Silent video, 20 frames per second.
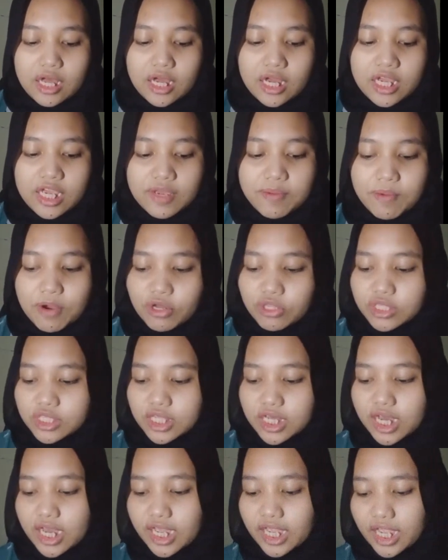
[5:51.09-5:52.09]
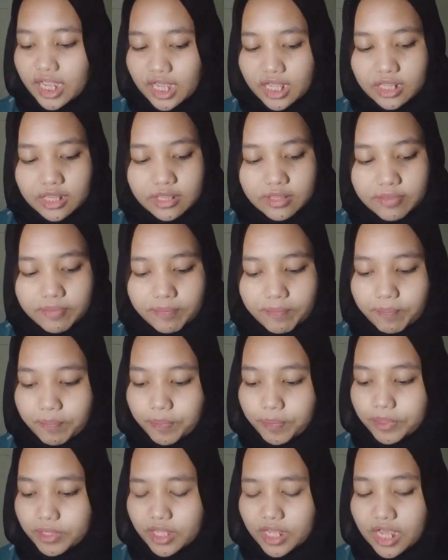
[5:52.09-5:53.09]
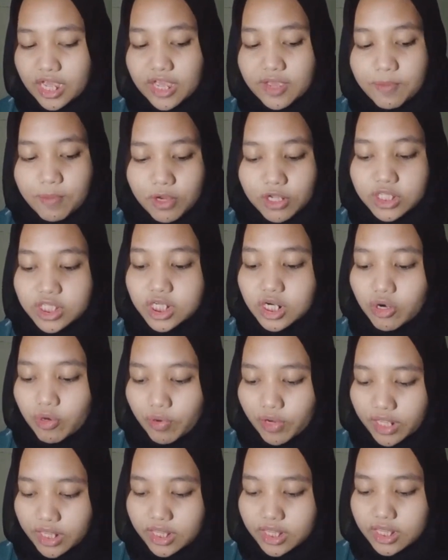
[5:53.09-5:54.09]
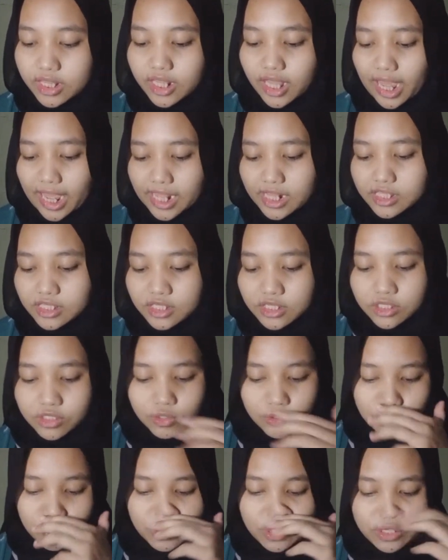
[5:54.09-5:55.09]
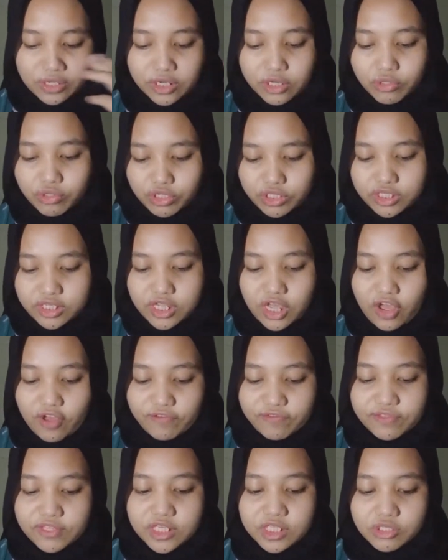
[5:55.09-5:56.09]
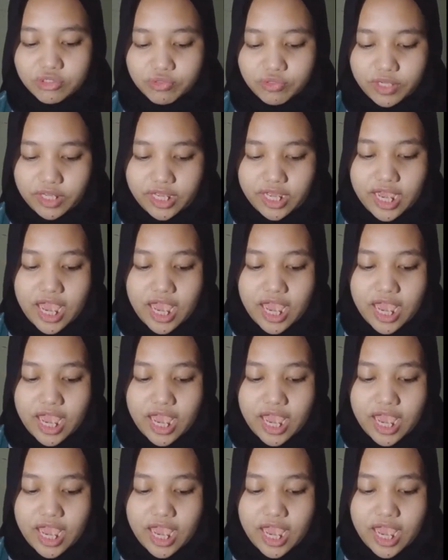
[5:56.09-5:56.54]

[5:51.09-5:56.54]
he bound the reed ends to the roots of the tree.